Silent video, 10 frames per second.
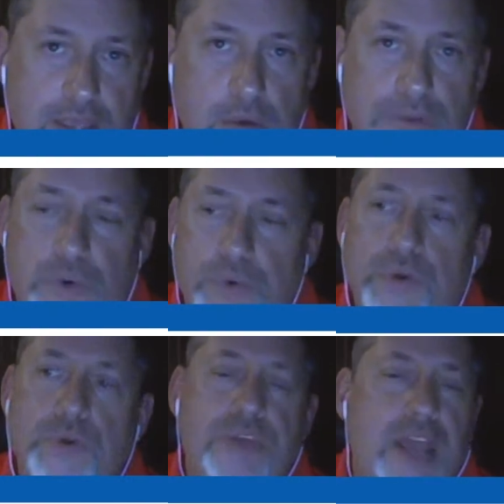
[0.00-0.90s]
It was a
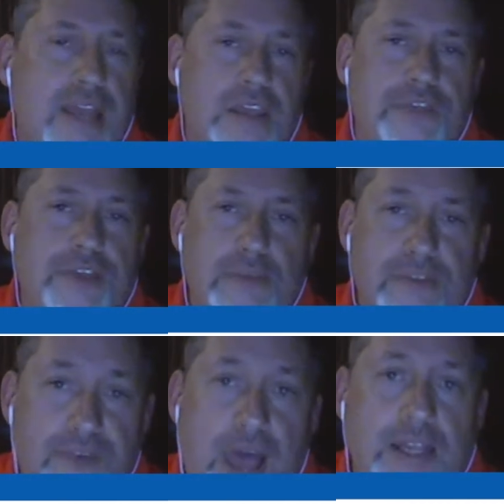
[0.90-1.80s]
room that had nothing
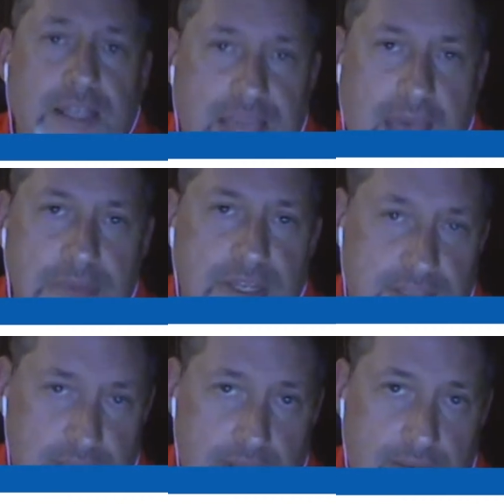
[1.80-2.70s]
but filing
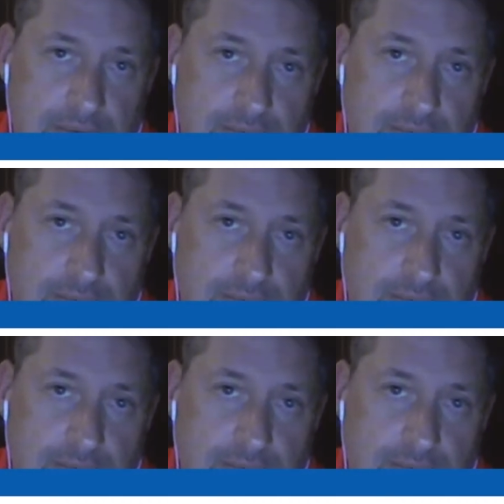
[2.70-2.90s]
cabinets in it.